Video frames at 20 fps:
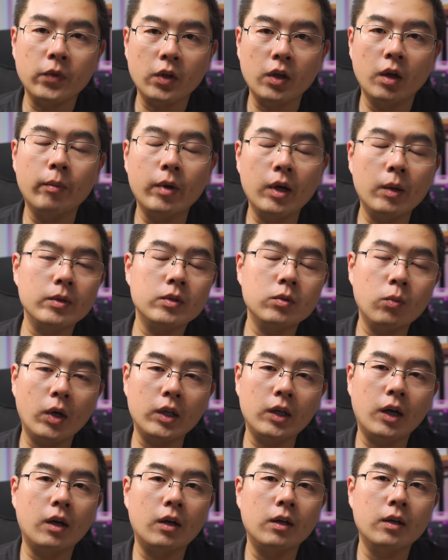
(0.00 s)
compared with
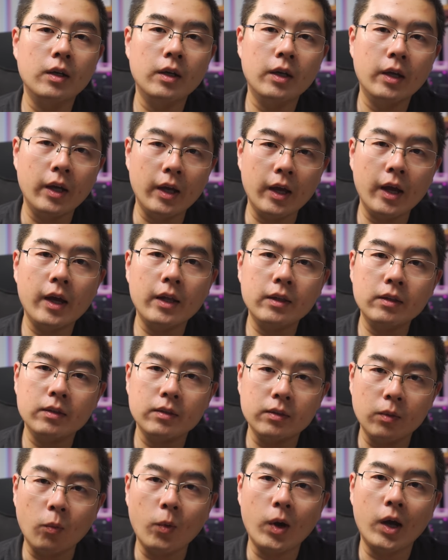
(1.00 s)
One R and
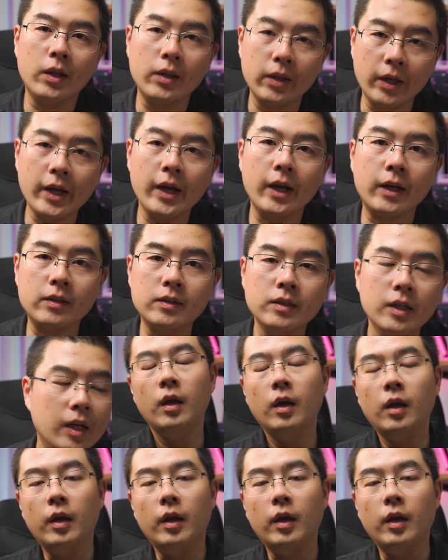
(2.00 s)
the One X.